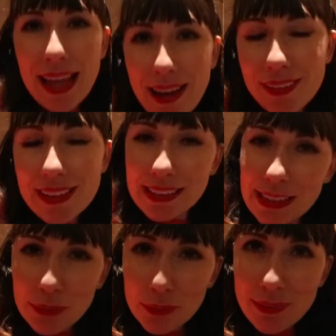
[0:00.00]
now in
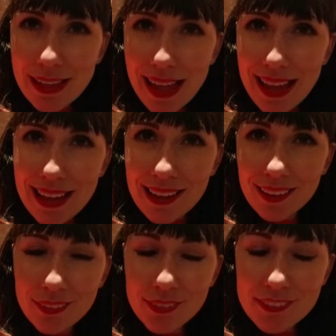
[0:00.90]
Noomi
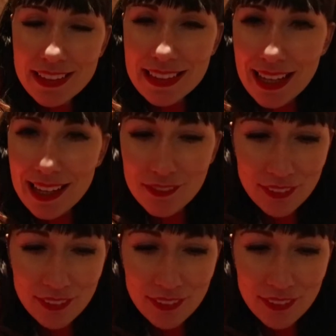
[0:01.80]
Air for dinner.